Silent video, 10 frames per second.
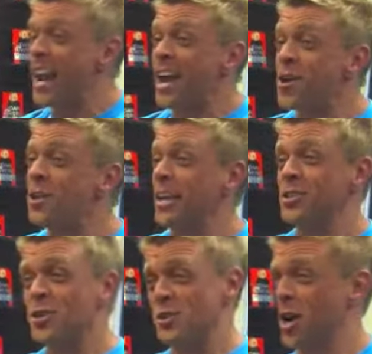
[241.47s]
and I don't get
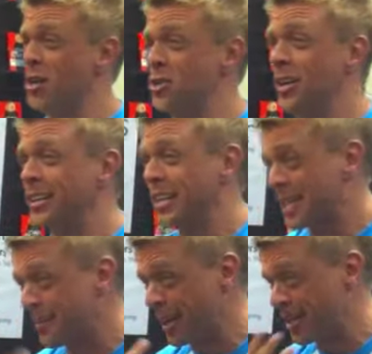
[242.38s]
too starstruck. Last
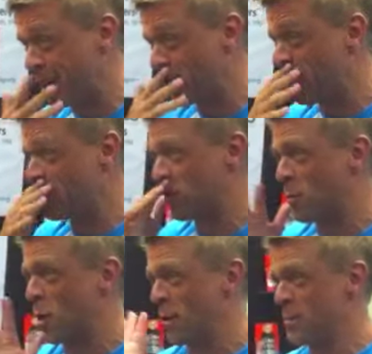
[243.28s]
time I got starstruck was over
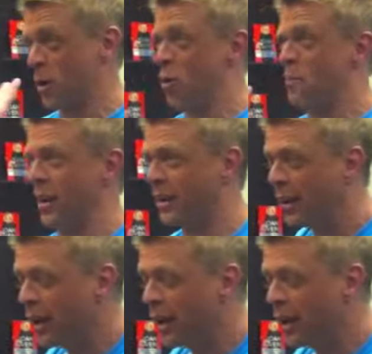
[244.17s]
Maureen McCormick.